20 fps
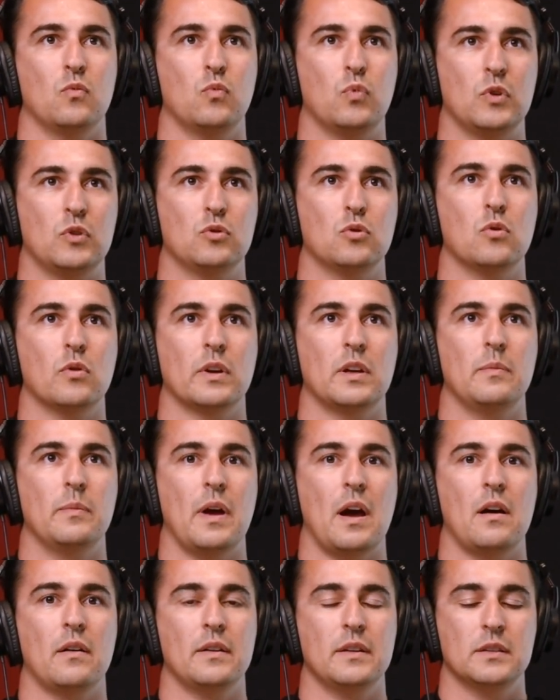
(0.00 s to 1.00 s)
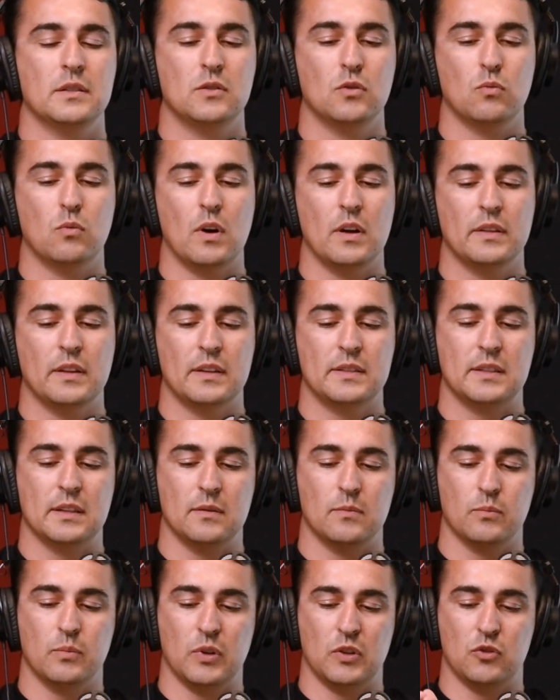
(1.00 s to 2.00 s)
we're talking about is the one that's
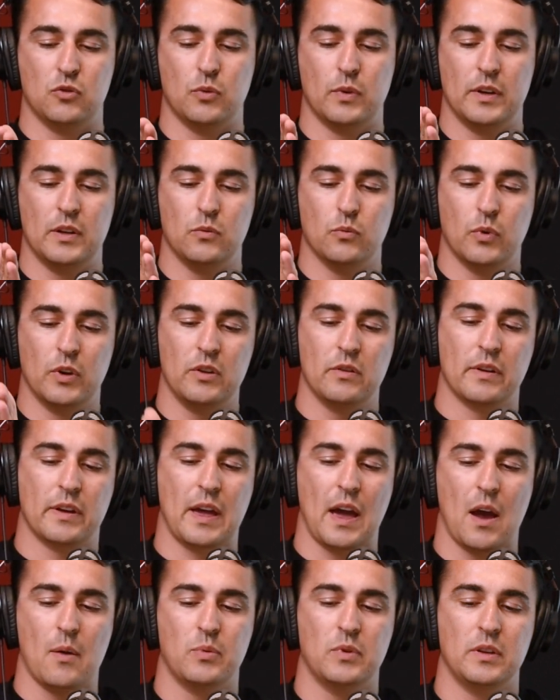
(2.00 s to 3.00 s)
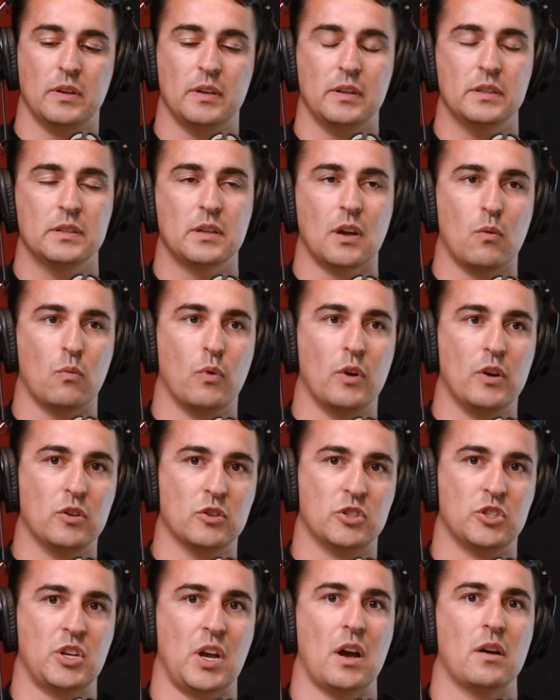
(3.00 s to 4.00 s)
between where your cabinet is and where
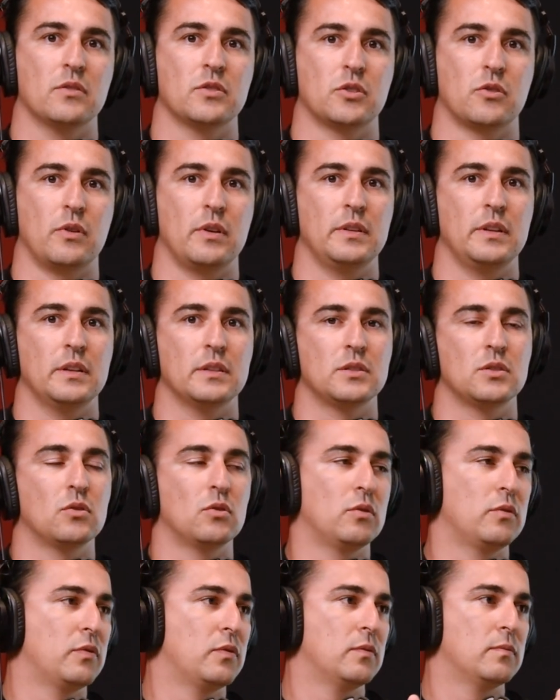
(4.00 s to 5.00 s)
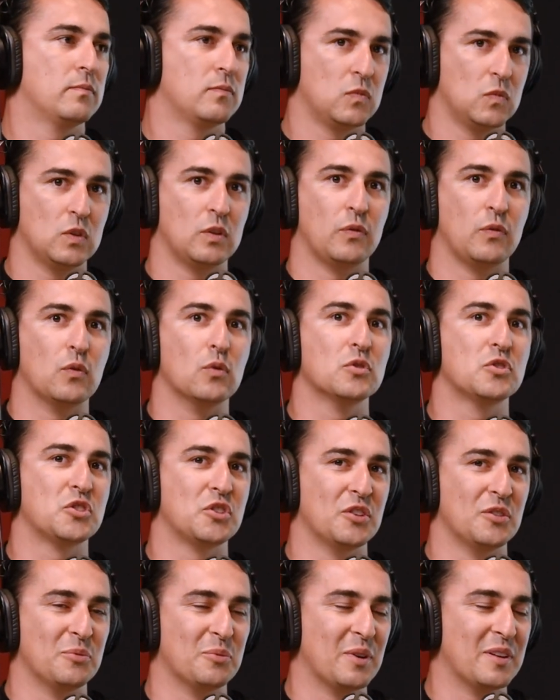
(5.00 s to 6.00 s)
your shower screen is. So if the
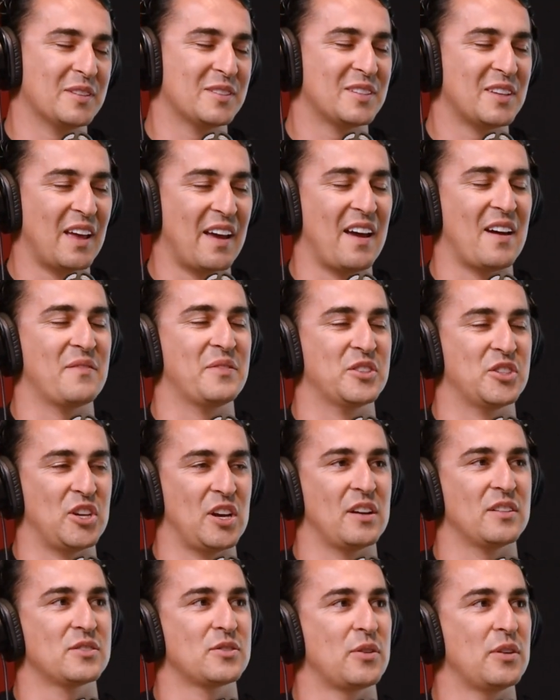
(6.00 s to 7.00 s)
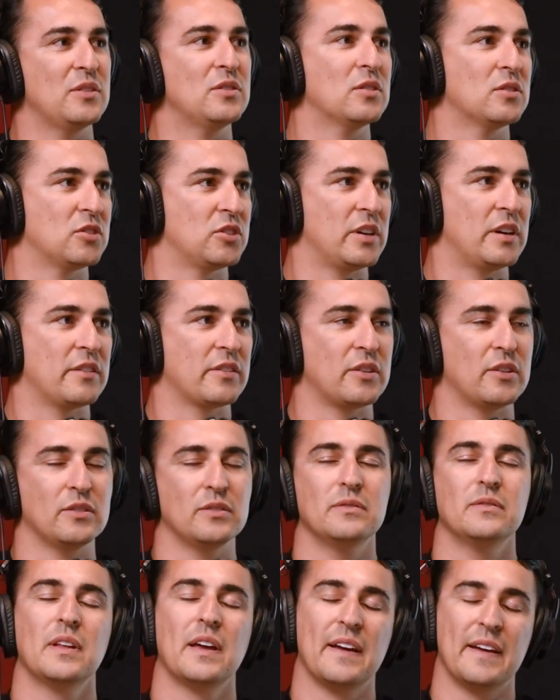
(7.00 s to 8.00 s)
fortunate ones that have a shower screen, not a shower
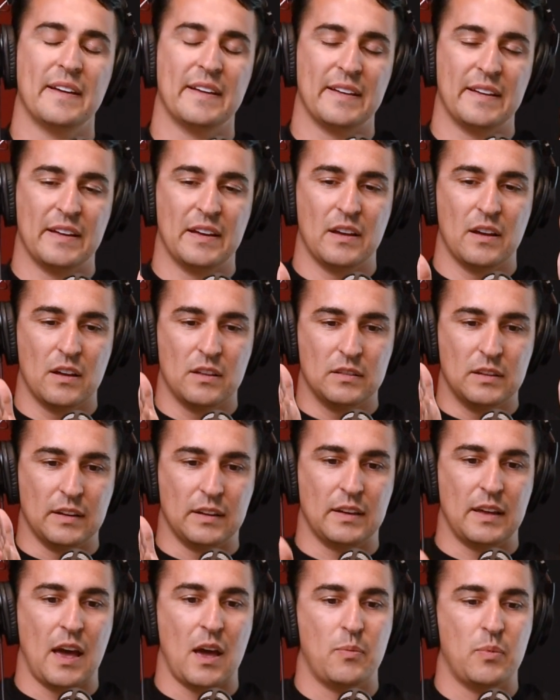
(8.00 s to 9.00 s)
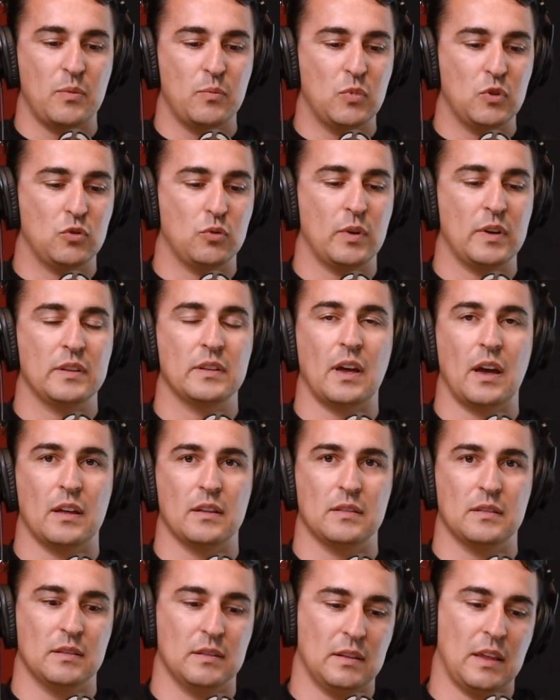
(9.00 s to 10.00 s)
curtain, the gap in between
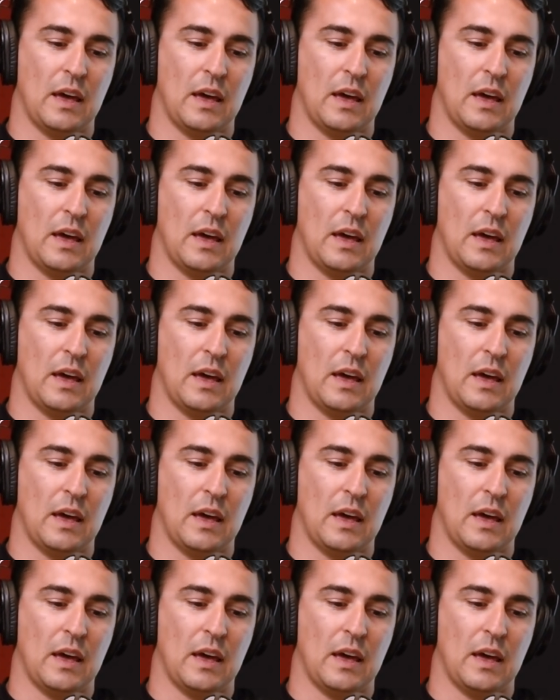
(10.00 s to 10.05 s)
that